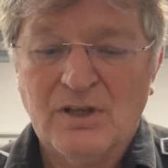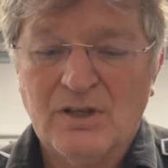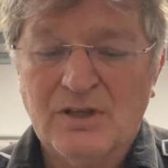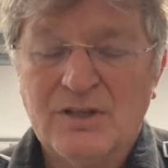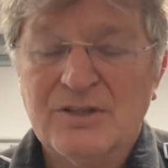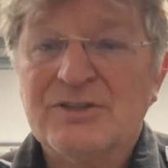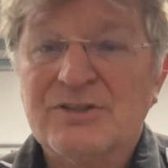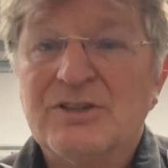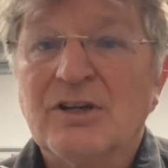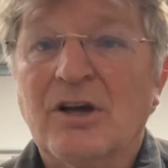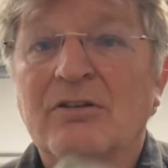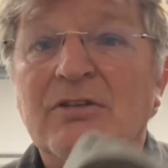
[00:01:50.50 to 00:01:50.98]

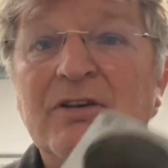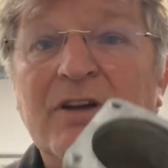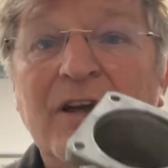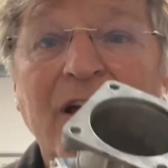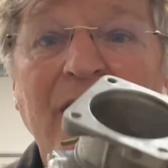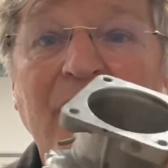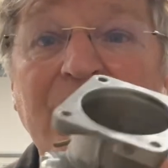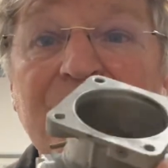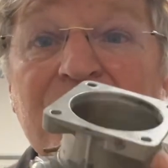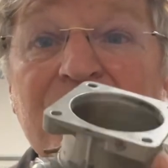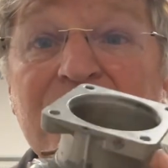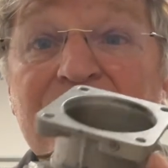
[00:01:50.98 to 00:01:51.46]
So
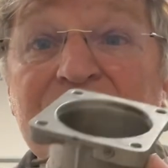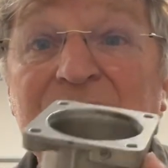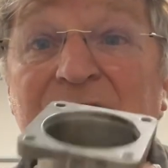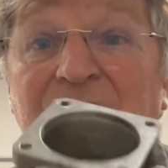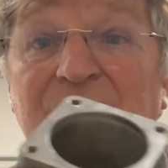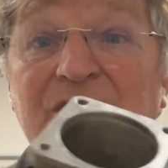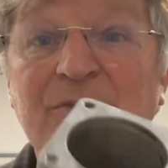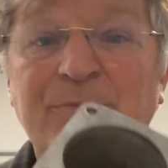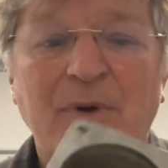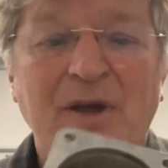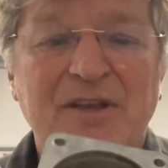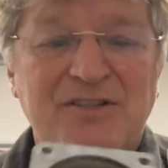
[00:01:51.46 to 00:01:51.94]
how do you set
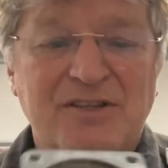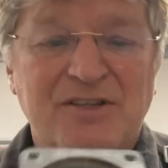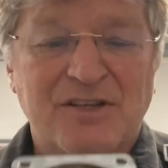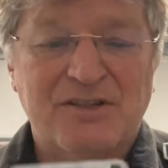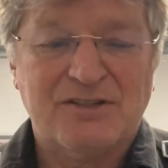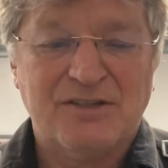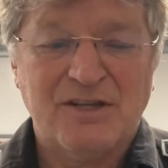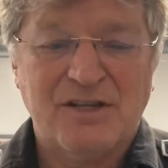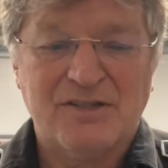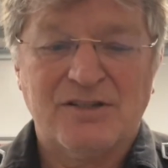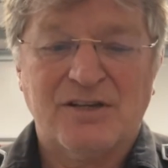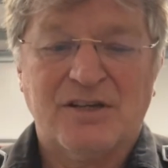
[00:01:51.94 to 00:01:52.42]
the basic
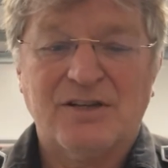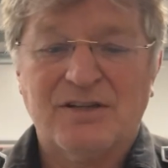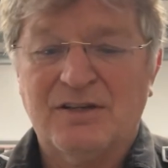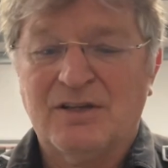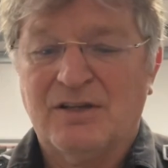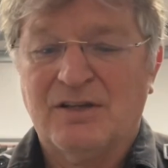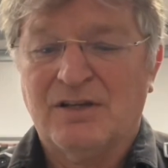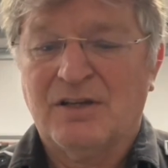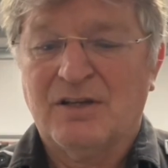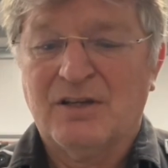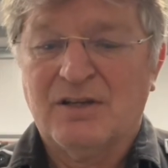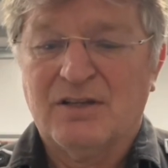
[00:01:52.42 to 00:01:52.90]
setting?
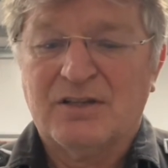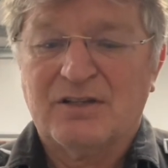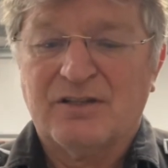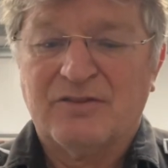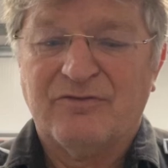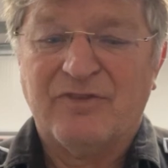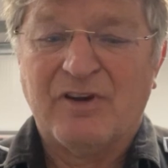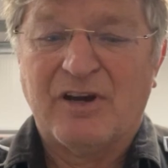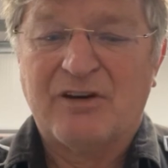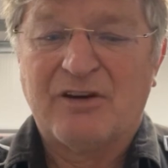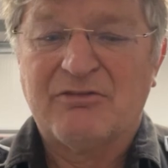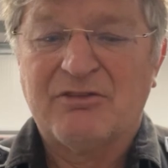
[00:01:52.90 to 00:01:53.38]
It's
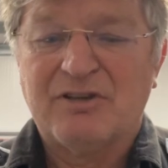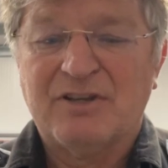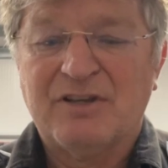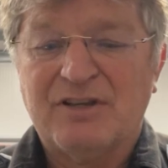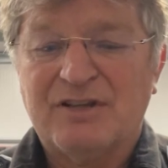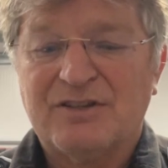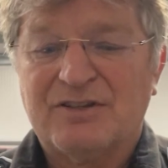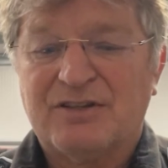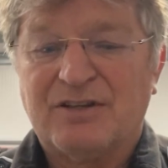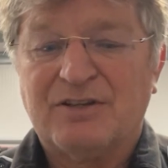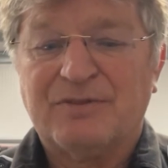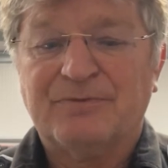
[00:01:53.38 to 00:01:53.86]
very
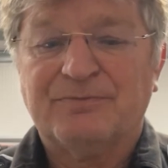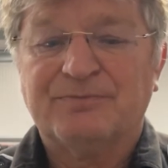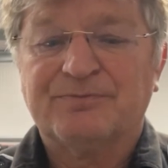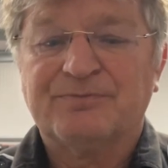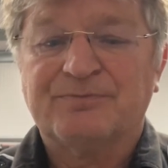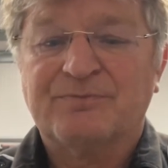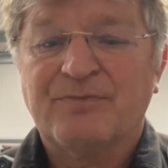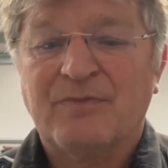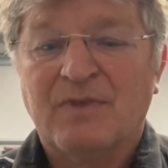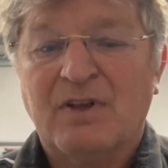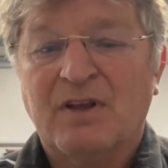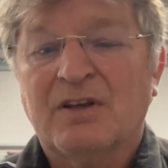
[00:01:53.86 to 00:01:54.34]
easy.
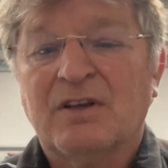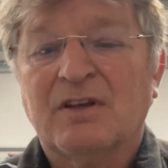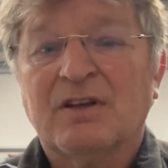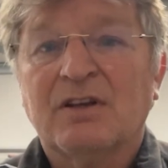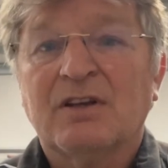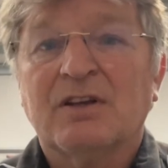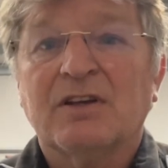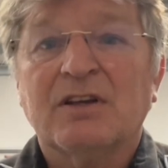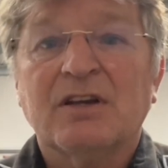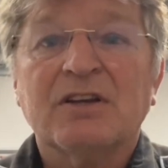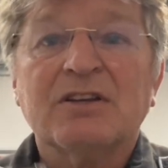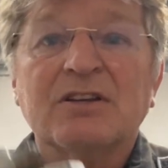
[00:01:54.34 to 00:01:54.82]

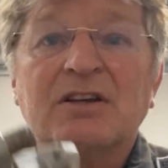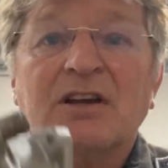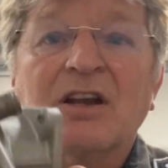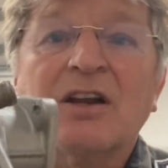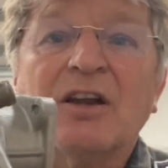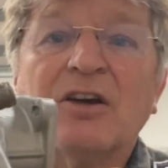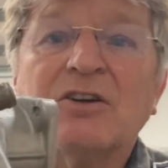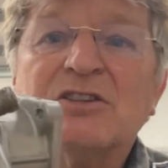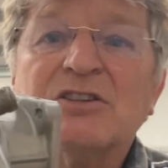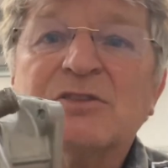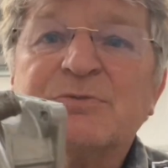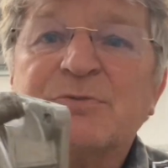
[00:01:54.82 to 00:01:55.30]
In the
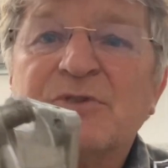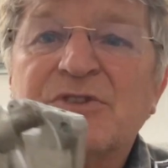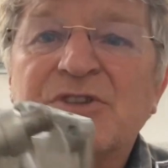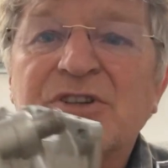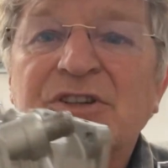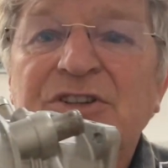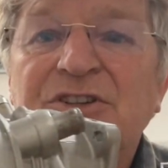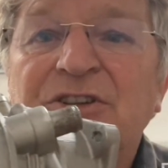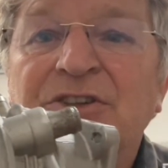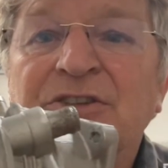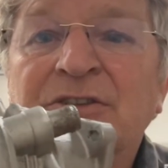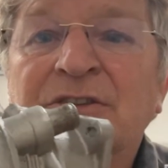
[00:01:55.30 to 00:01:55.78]
closed
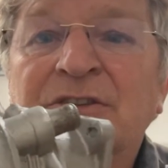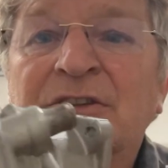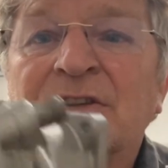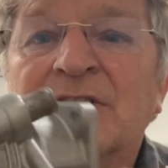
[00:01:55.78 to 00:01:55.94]
position,